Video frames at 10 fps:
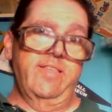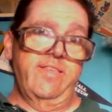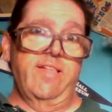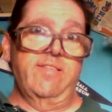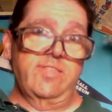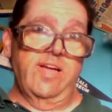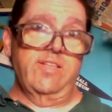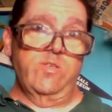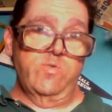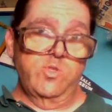the other
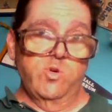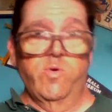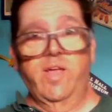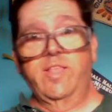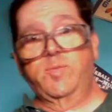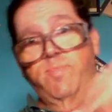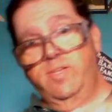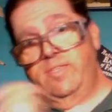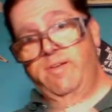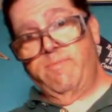scientists were doing, and it's
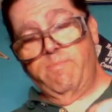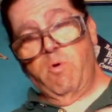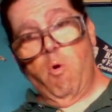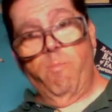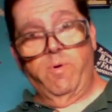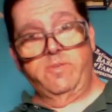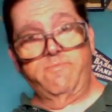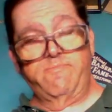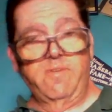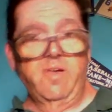mixing up a whole bunch
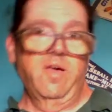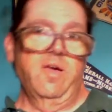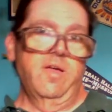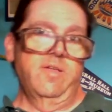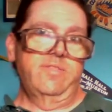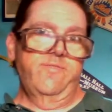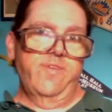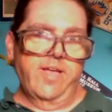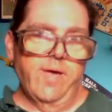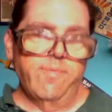of
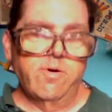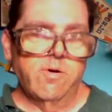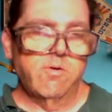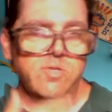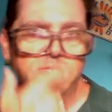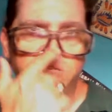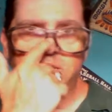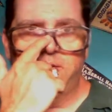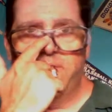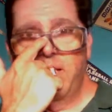different chemicals and
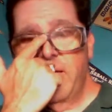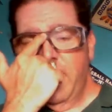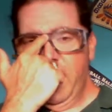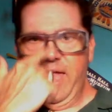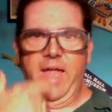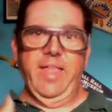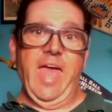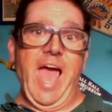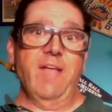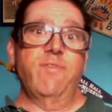stuff, and
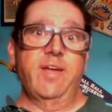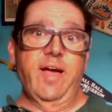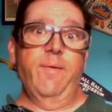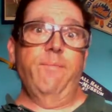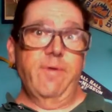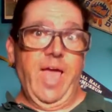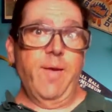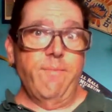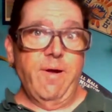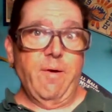actually
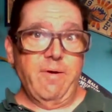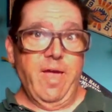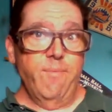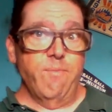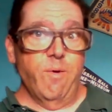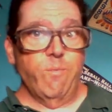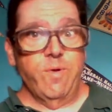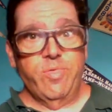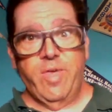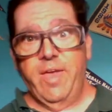came up
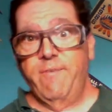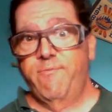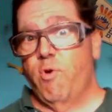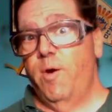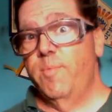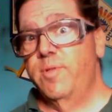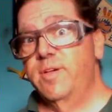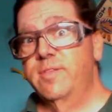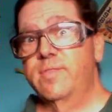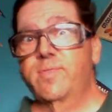with a
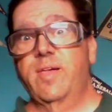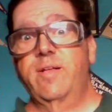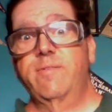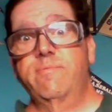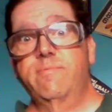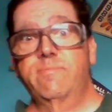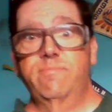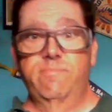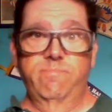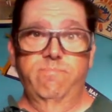formula that
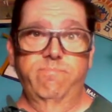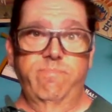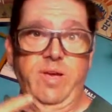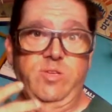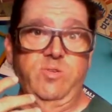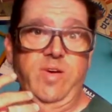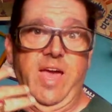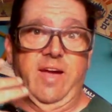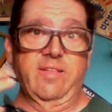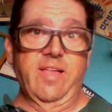makes you
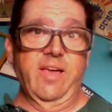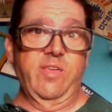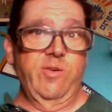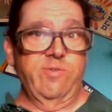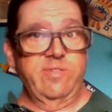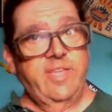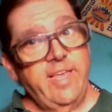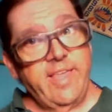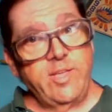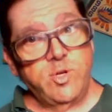act like you're a
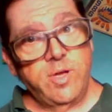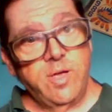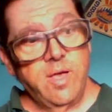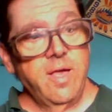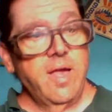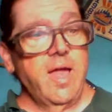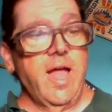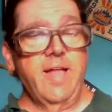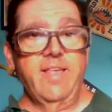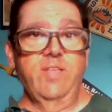teenager.
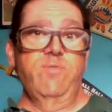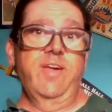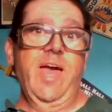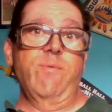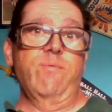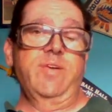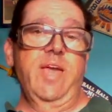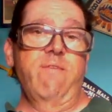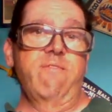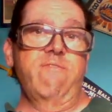And that's what happened with
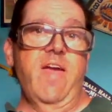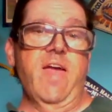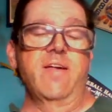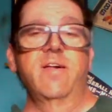Cary Grant.